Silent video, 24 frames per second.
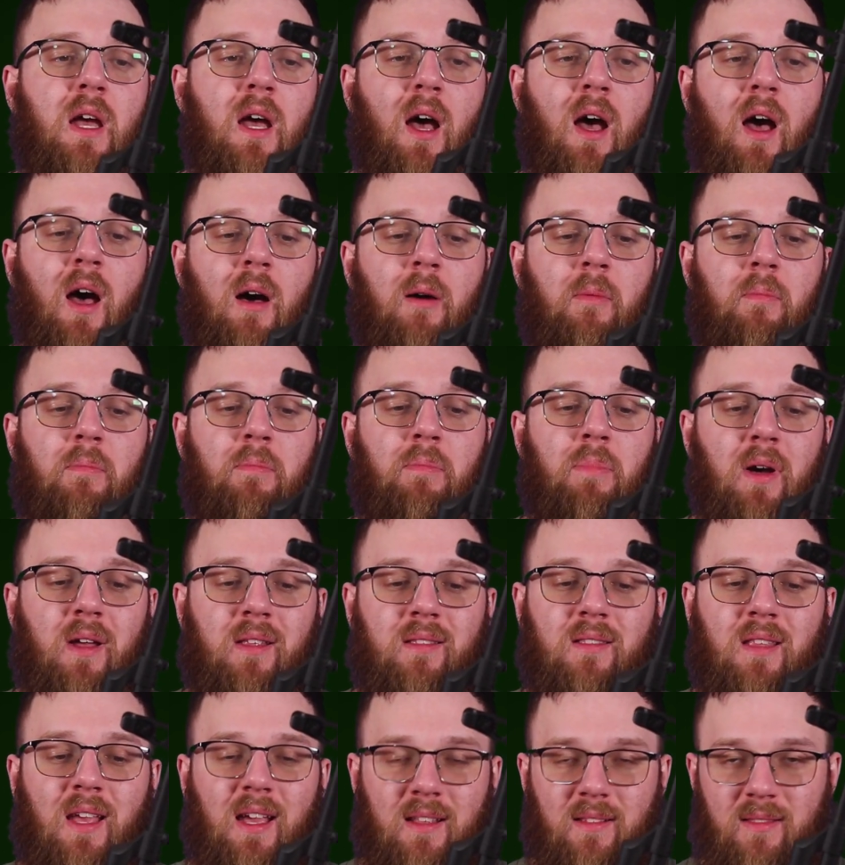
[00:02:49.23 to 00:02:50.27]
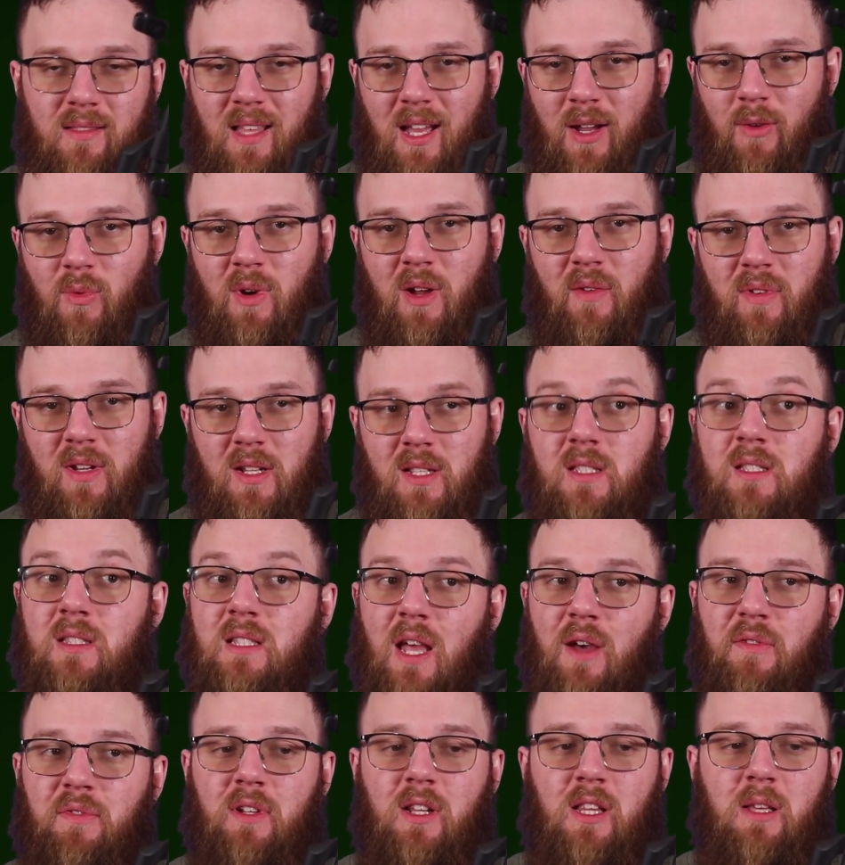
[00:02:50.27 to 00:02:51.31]
but that rivet is
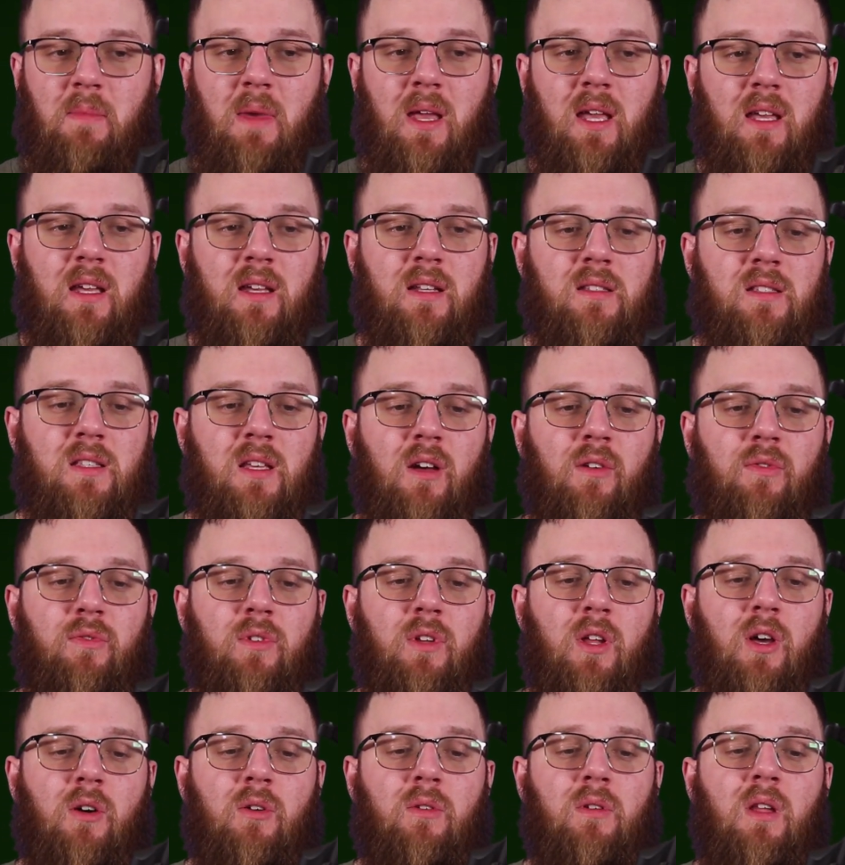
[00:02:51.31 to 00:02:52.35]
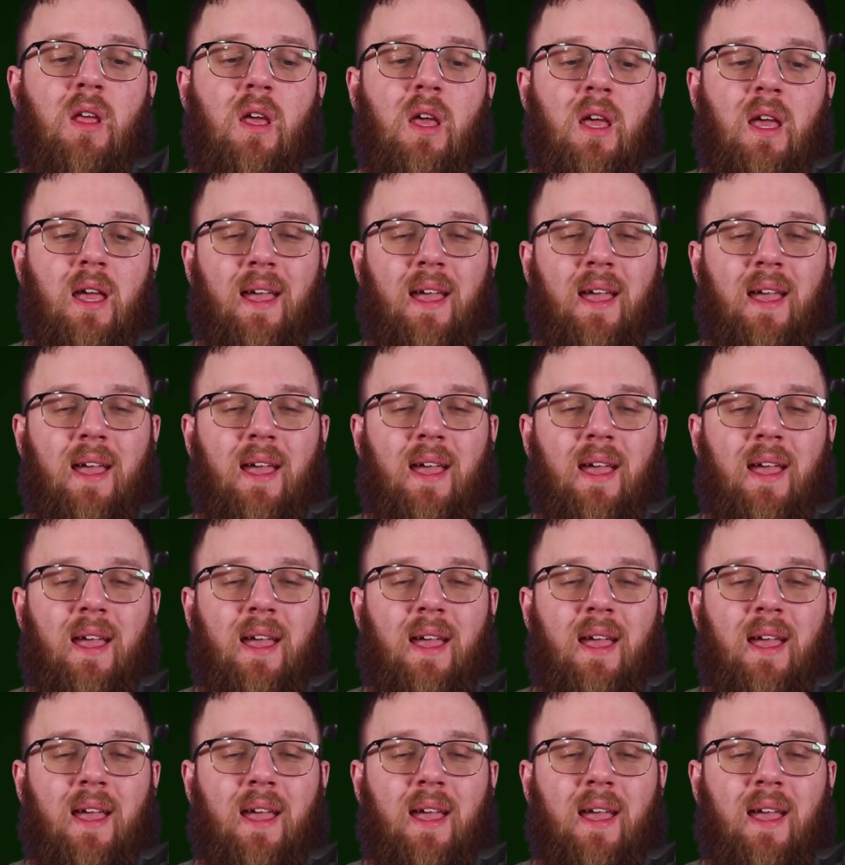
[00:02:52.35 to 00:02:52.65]
definitely making itself known,